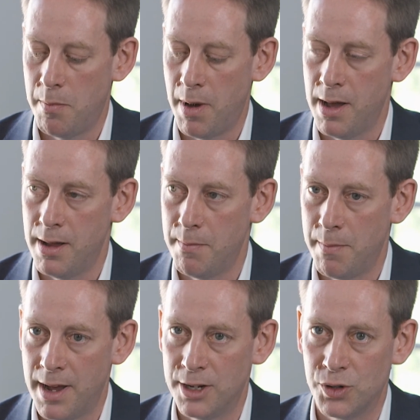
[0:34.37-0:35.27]
By
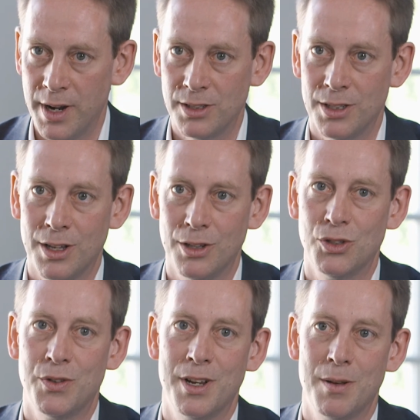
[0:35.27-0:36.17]
addressing those
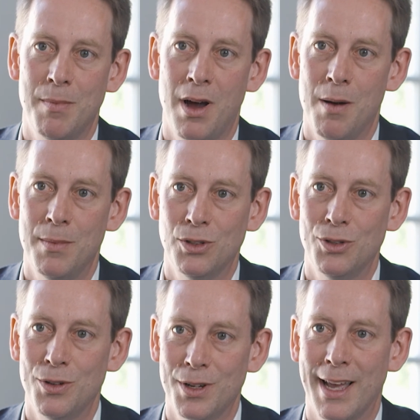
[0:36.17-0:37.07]
three compartments,
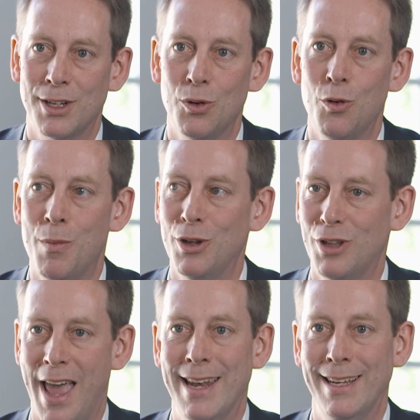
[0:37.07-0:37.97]
you can get to almost
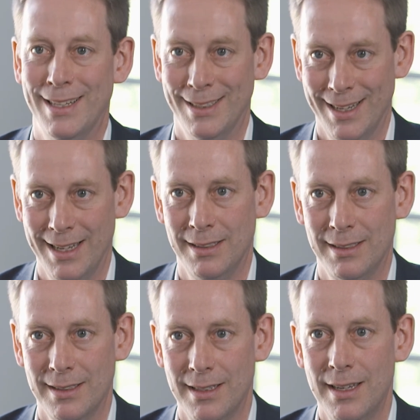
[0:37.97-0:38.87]
any
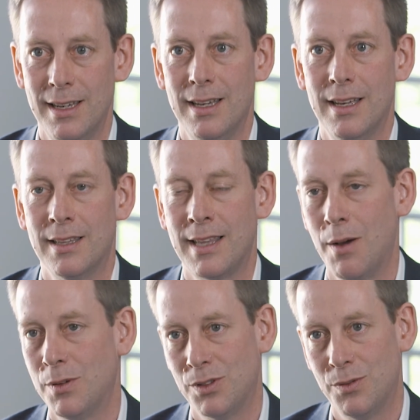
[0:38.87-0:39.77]
disease.
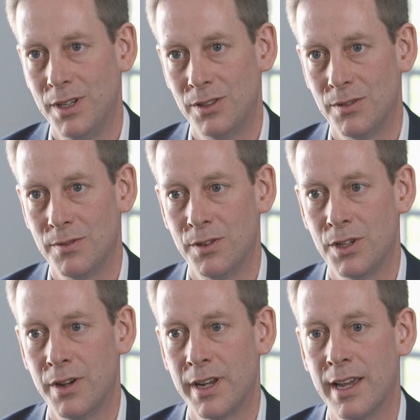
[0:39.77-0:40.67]
That was the reason
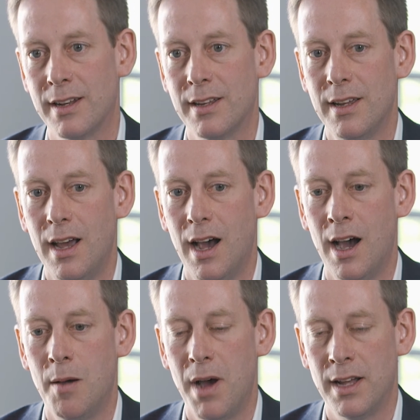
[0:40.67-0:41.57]
for doing it,
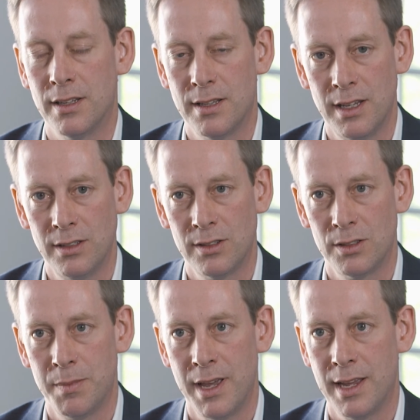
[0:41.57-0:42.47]
and the thesis
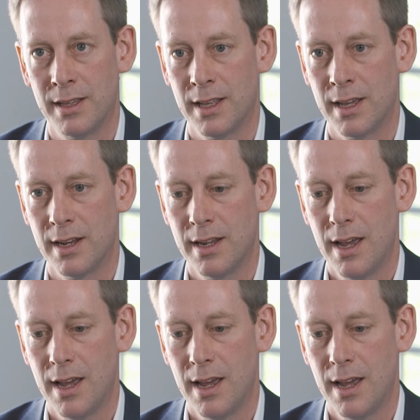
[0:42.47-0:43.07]
being that